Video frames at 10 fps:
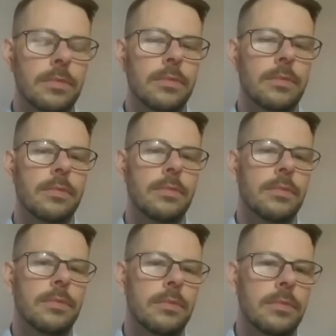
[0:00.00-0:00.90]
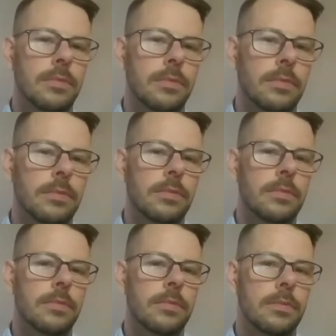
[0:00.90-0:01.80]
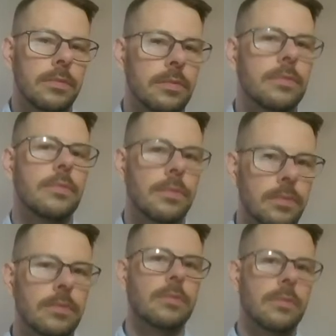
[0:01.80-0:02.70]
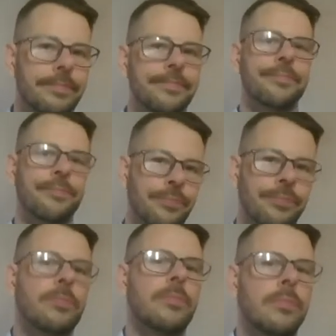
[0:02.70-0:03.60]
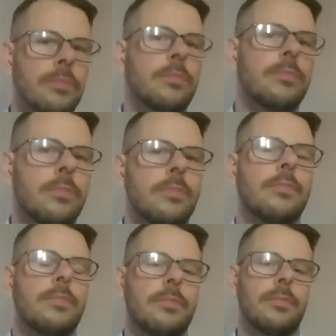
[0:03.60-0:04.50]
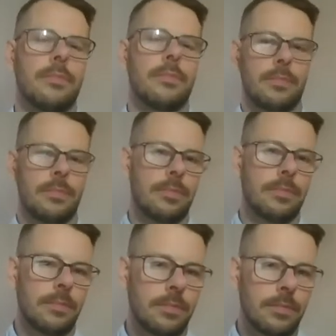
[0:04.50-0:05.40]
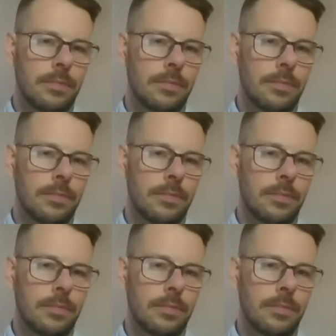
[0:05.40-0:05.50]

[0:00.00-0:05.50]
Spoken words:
This person isn't speaking.